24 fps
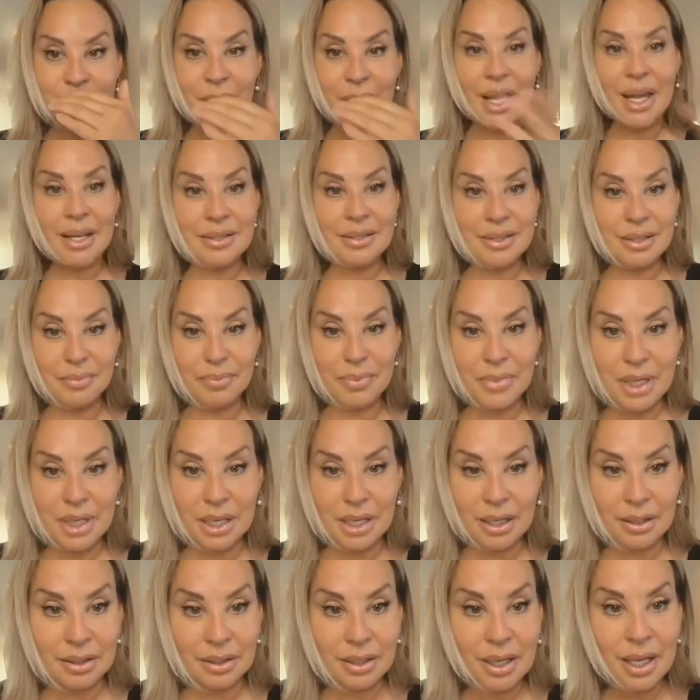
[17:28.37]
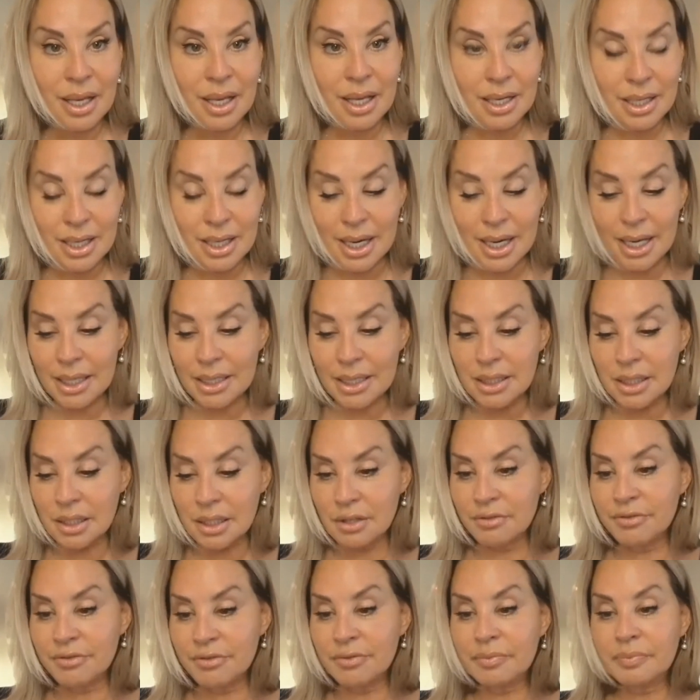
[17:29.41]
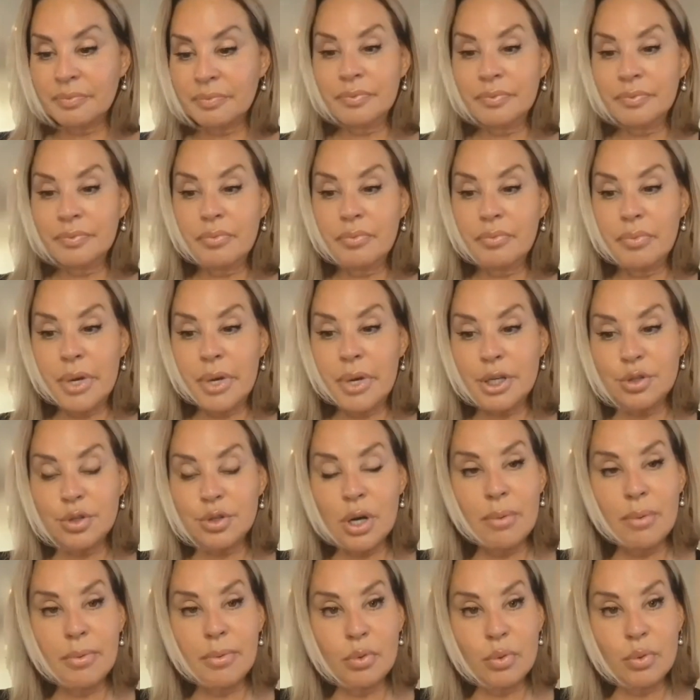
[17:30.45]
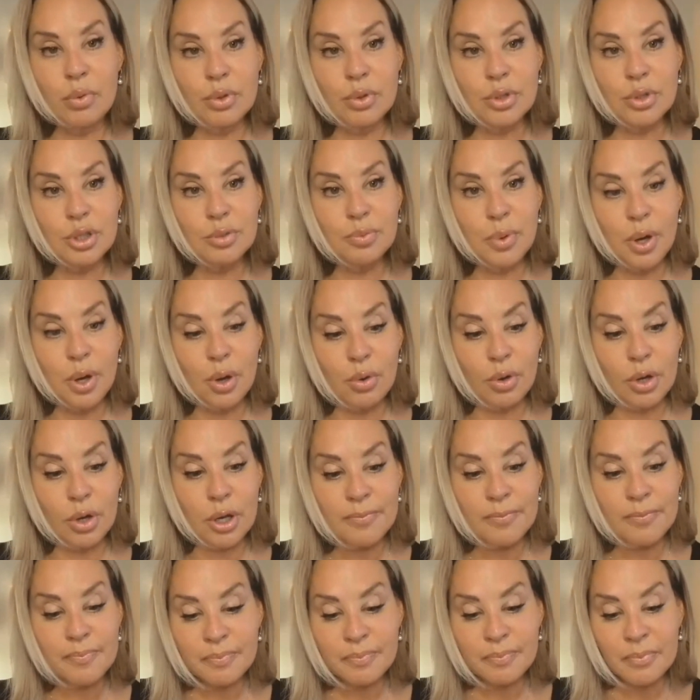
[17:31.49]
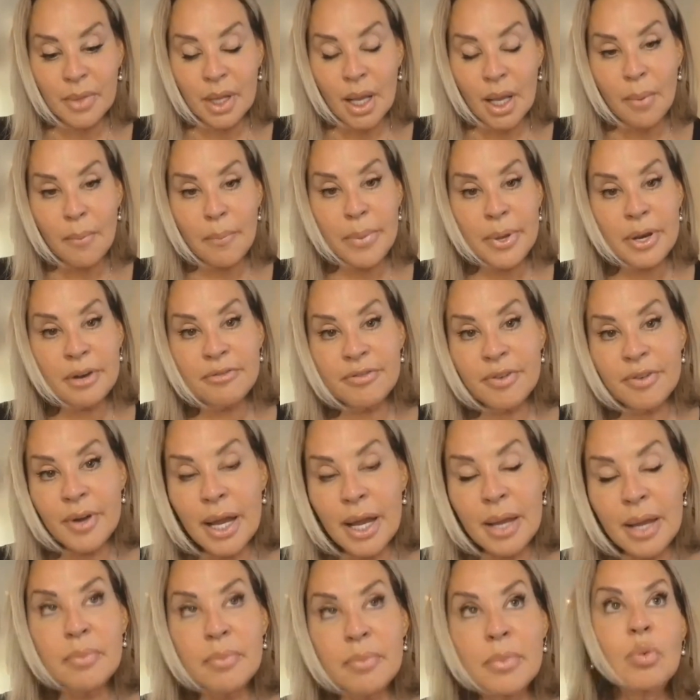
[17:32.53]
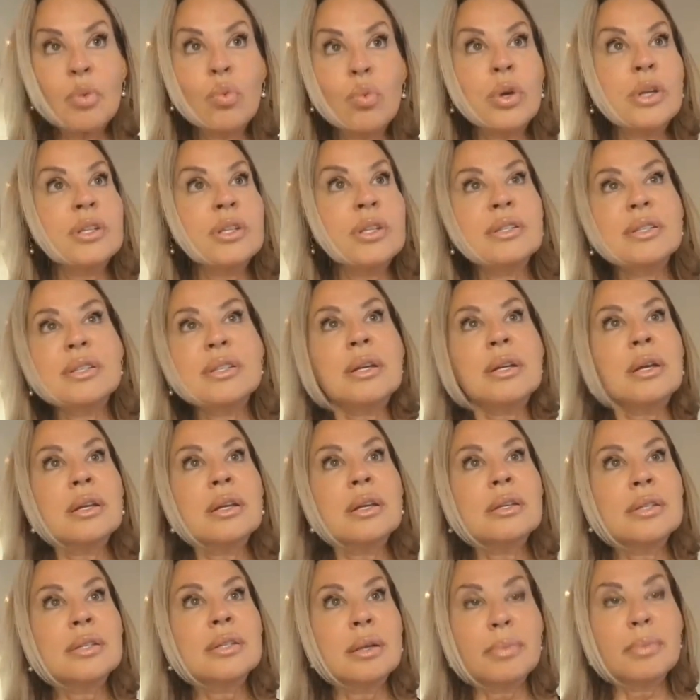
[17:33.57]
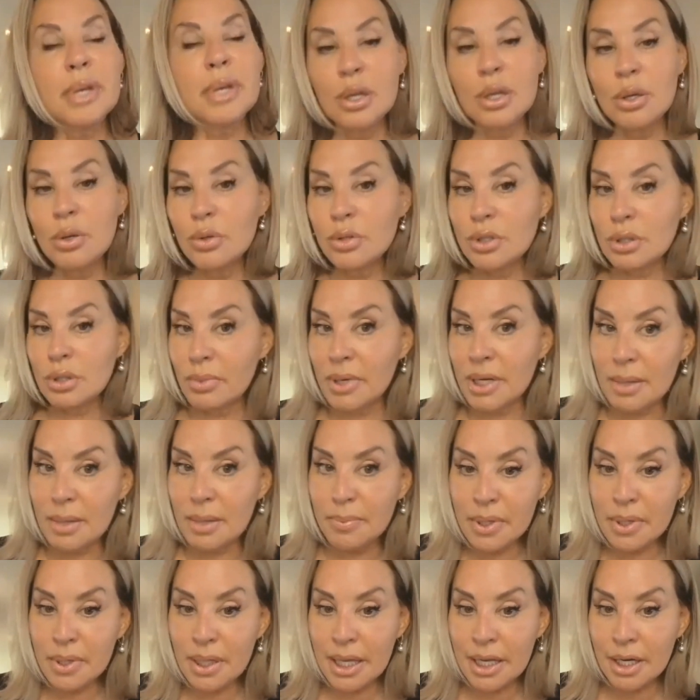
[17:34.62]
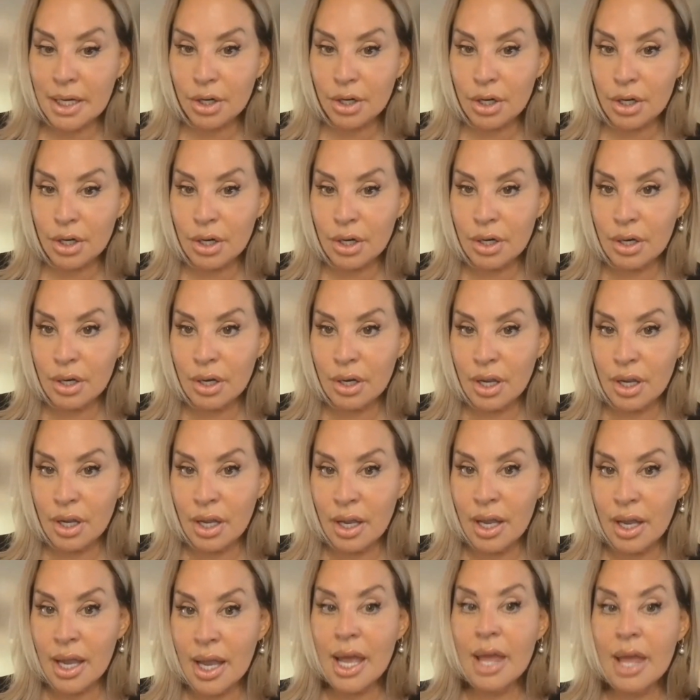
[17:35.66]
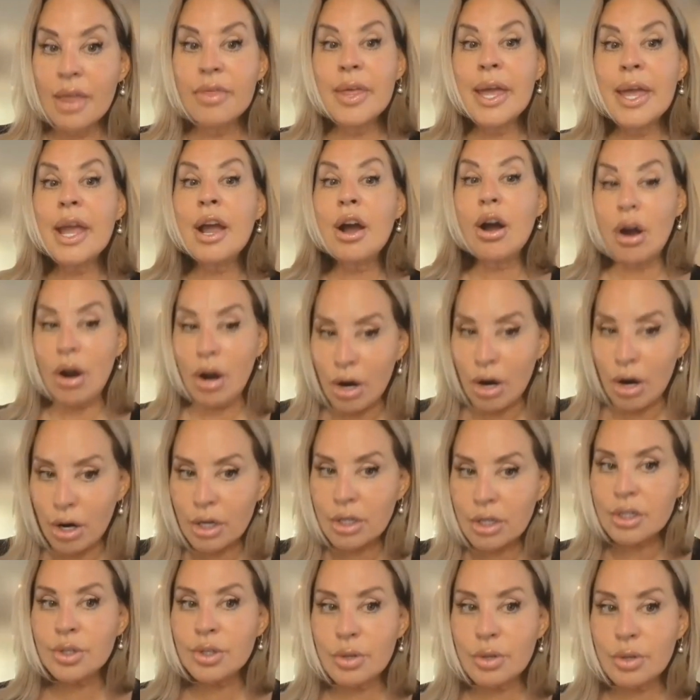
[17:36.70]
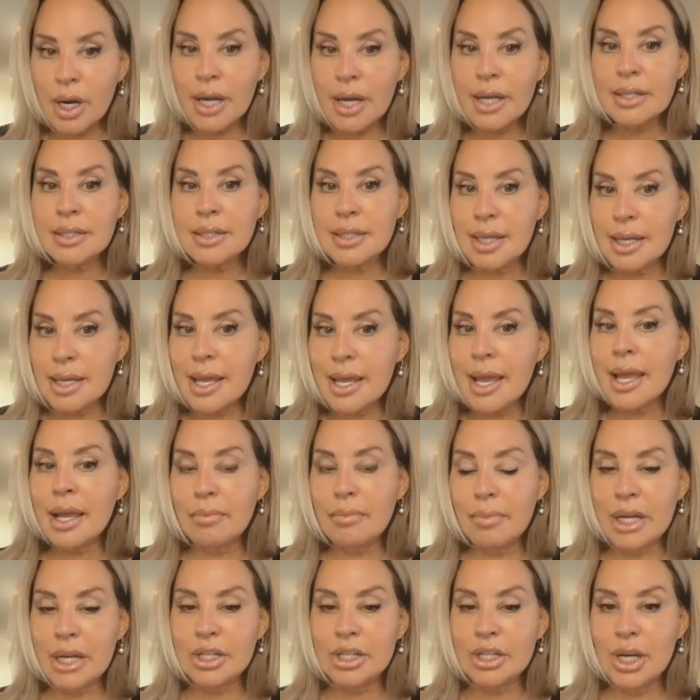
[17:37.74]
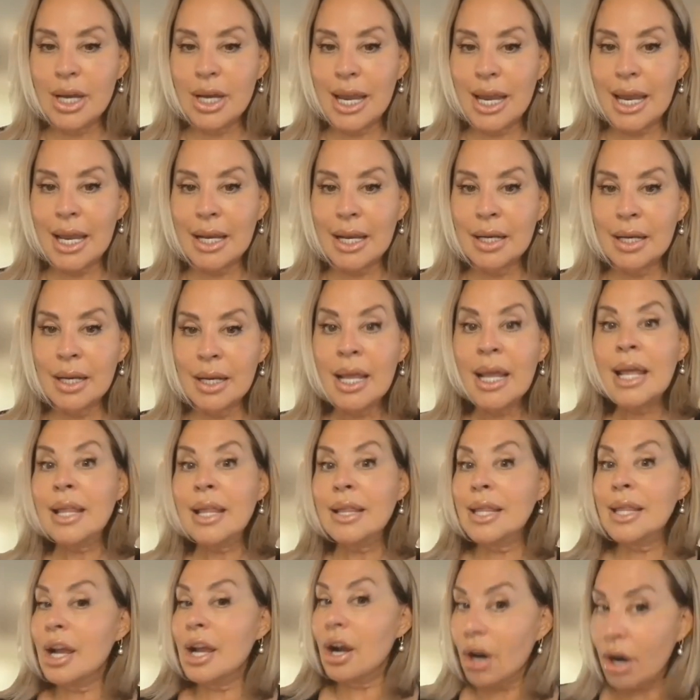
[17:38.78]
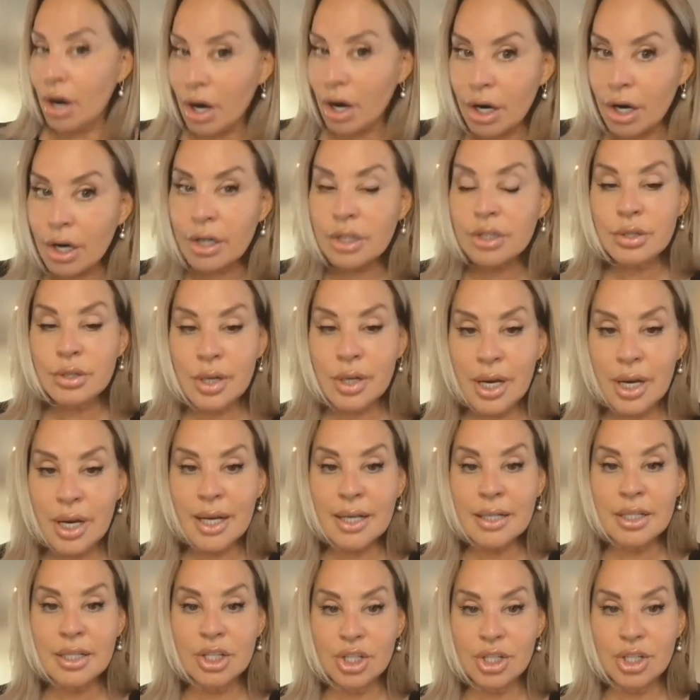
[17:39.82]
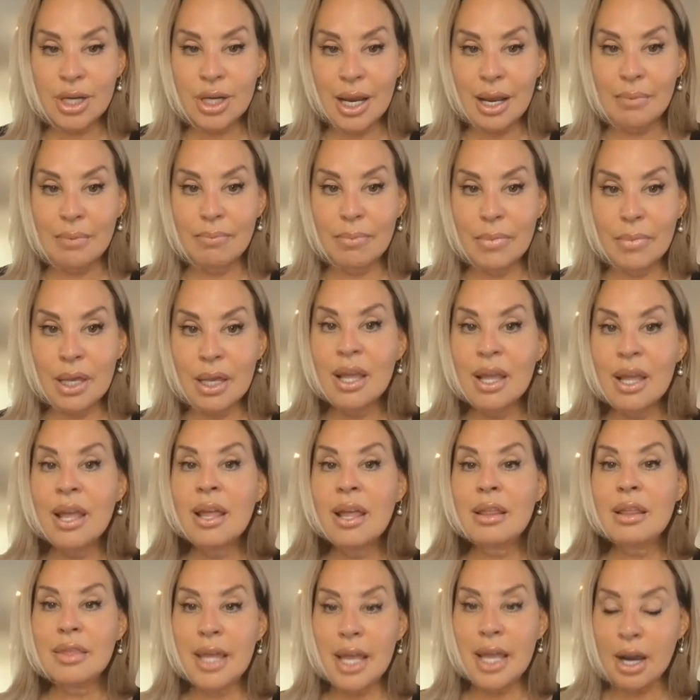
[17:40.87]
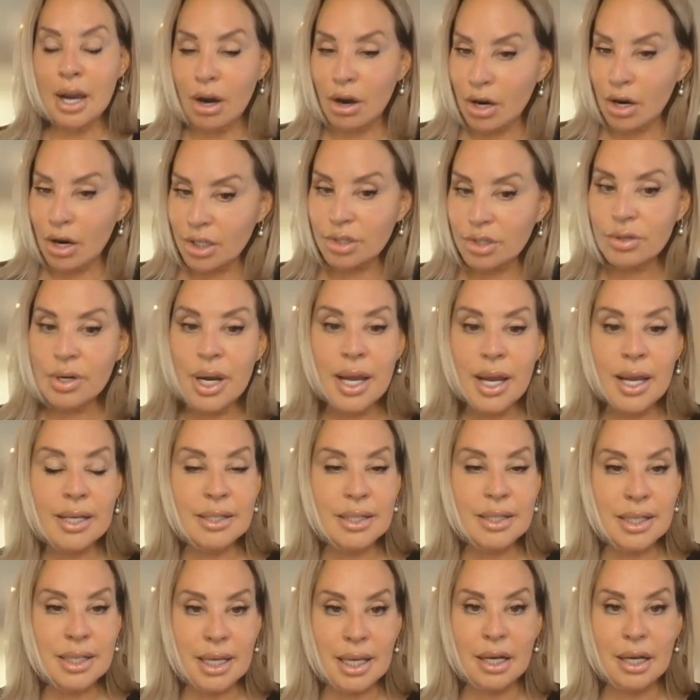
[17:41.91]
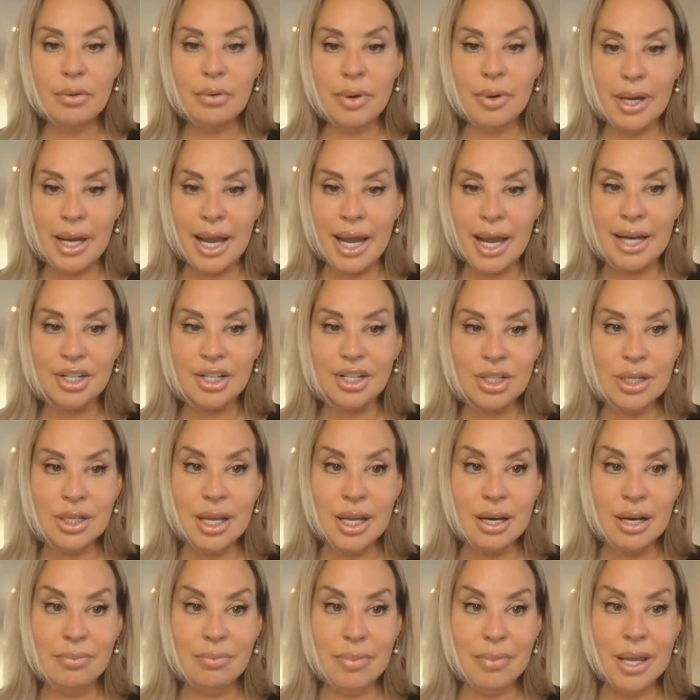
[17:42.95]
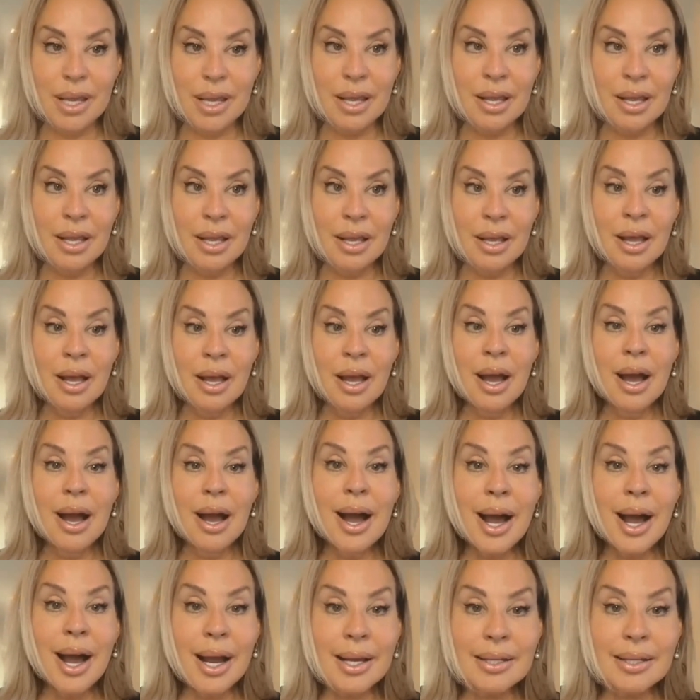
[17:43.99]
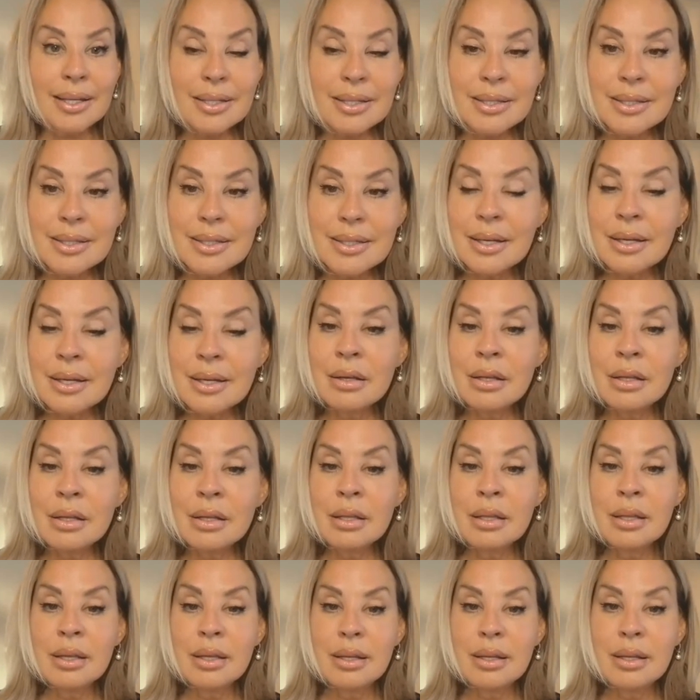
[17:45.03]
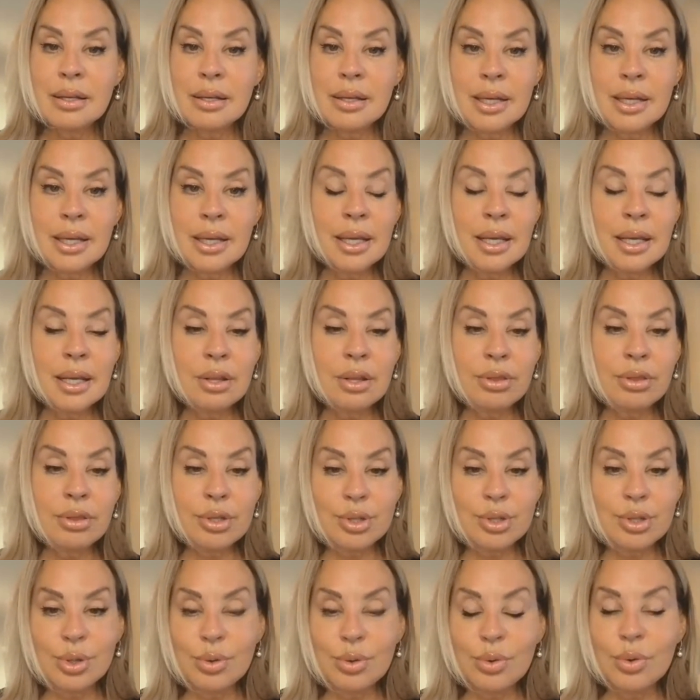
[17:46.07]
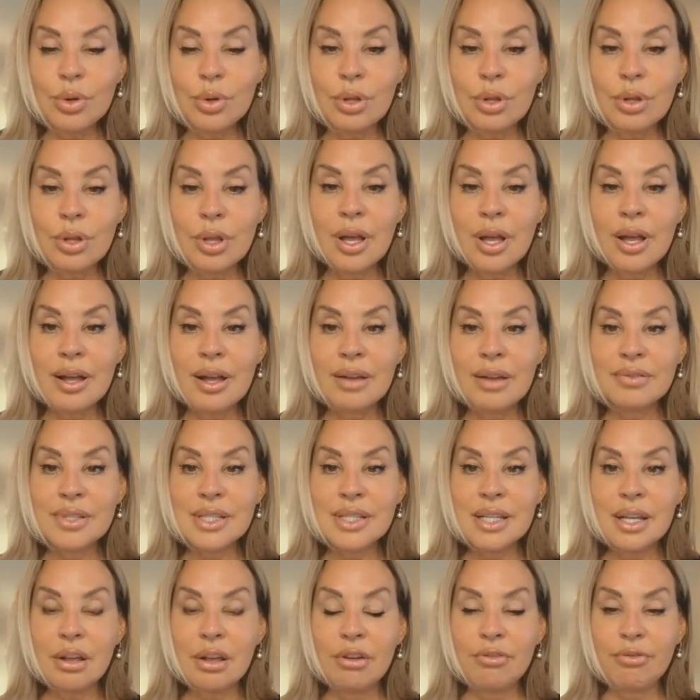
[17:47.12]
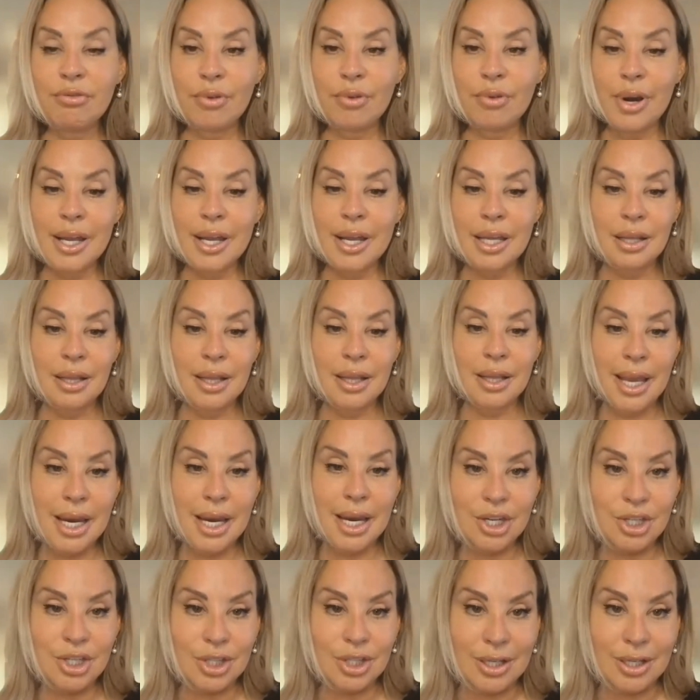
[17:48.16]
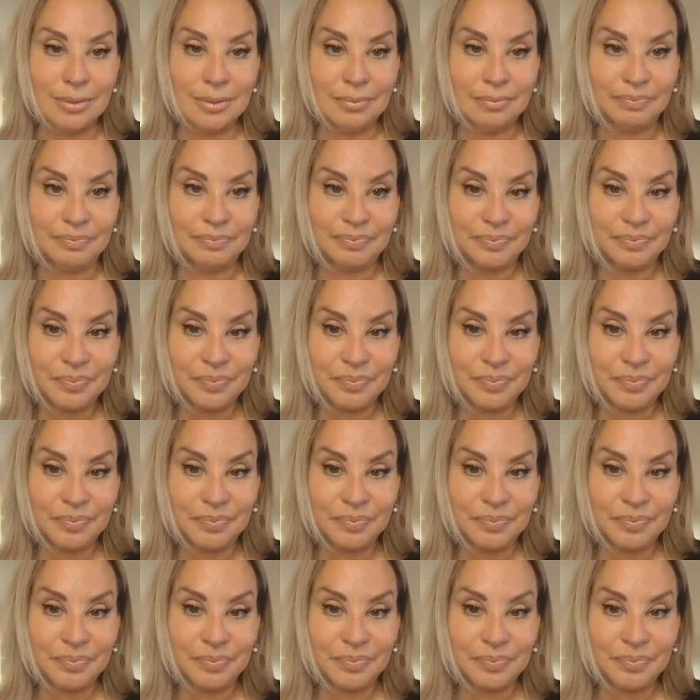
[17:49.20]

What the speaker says: As something negative, my trauma wound spoke. But if I'm with somebody who's a manipulator, and they are trying to yank my chain. They are trying to shame me. They are trying to get a reaction out of me. I still need the tool of self regulation